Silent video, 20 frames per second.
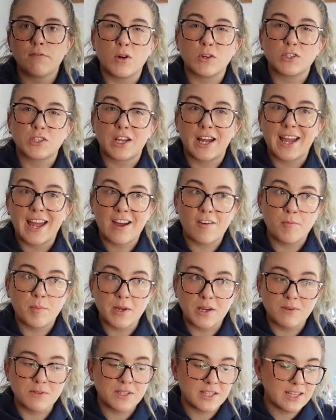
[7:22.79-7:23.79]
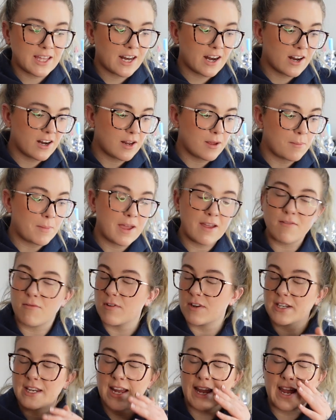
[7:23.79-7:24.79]
but I have been using that on him
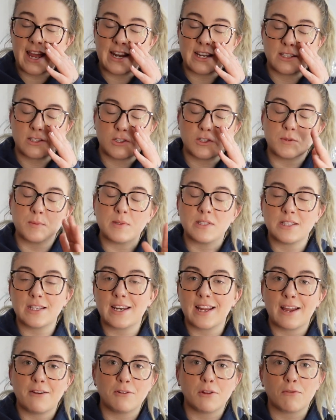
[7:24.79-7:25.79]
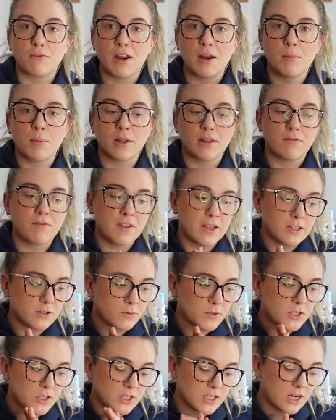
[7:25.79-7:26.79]
every day and it's just been sitting out in the rain by the field,
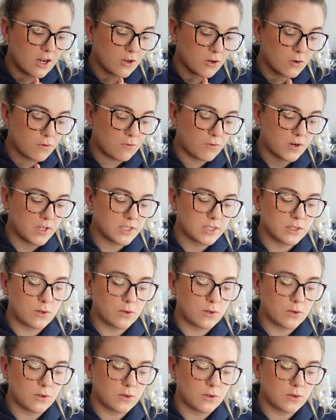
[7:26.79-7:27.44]
which is not good for it.